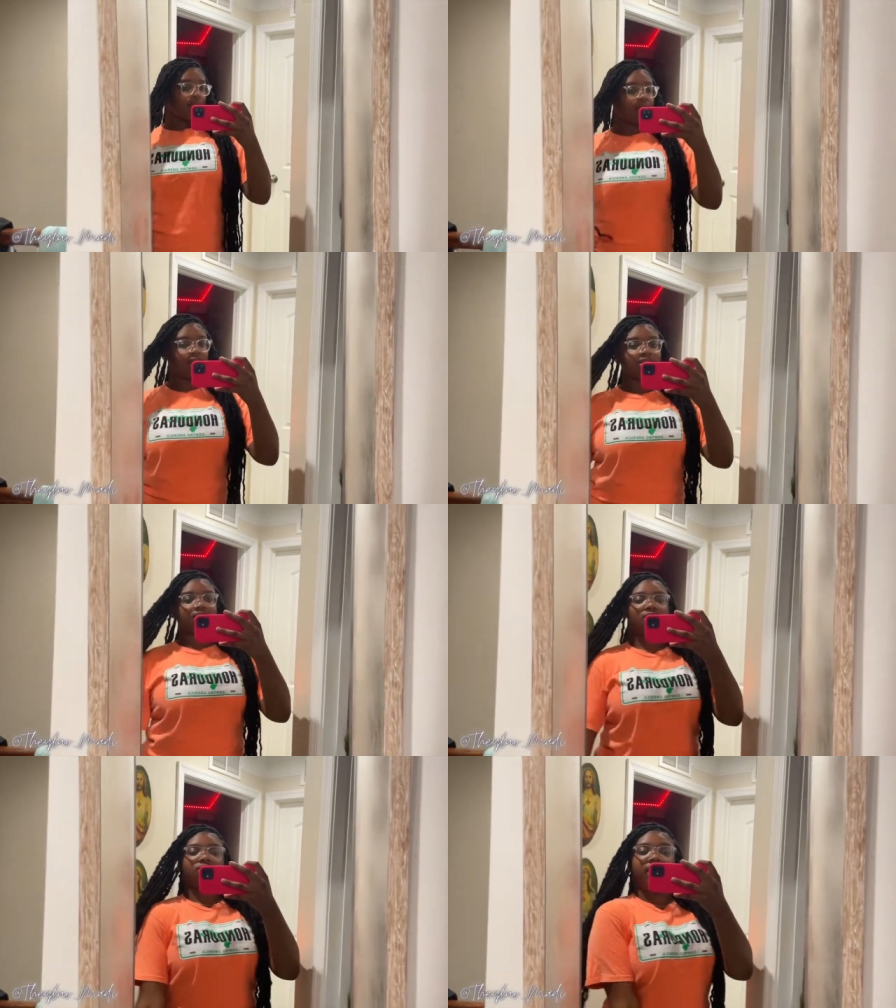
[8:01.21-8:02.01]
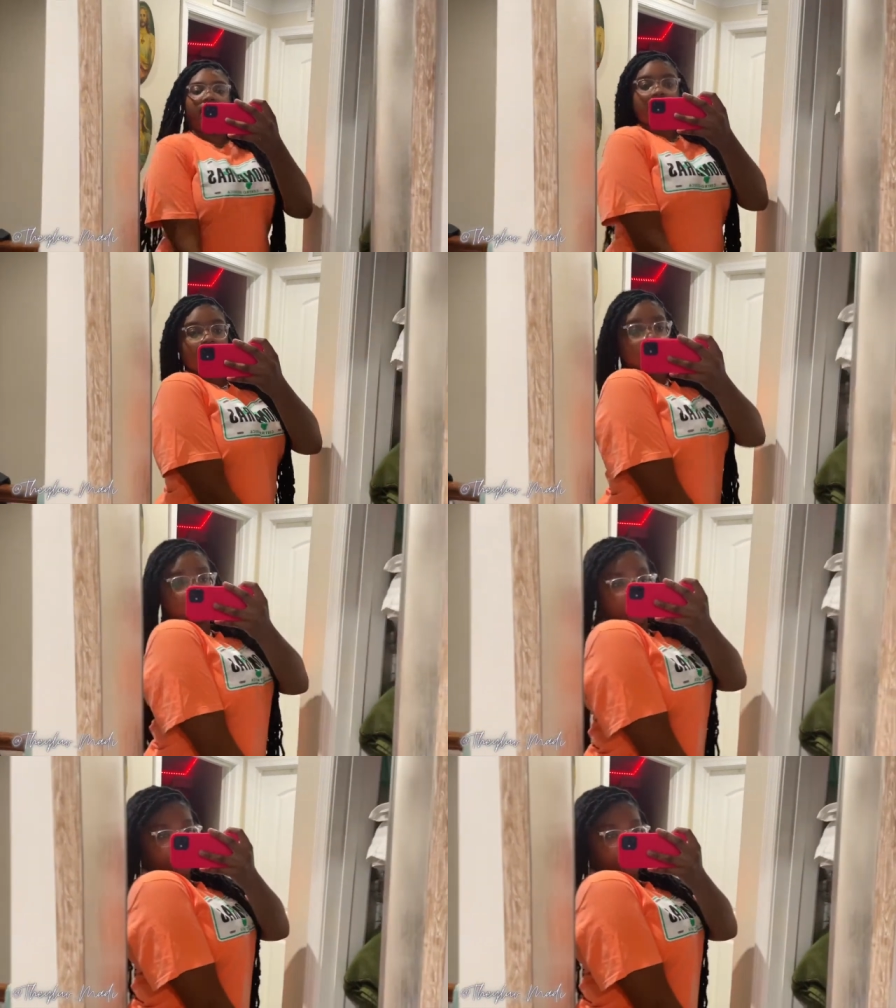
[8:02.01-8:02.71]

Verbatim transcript: I just gotta do my edges.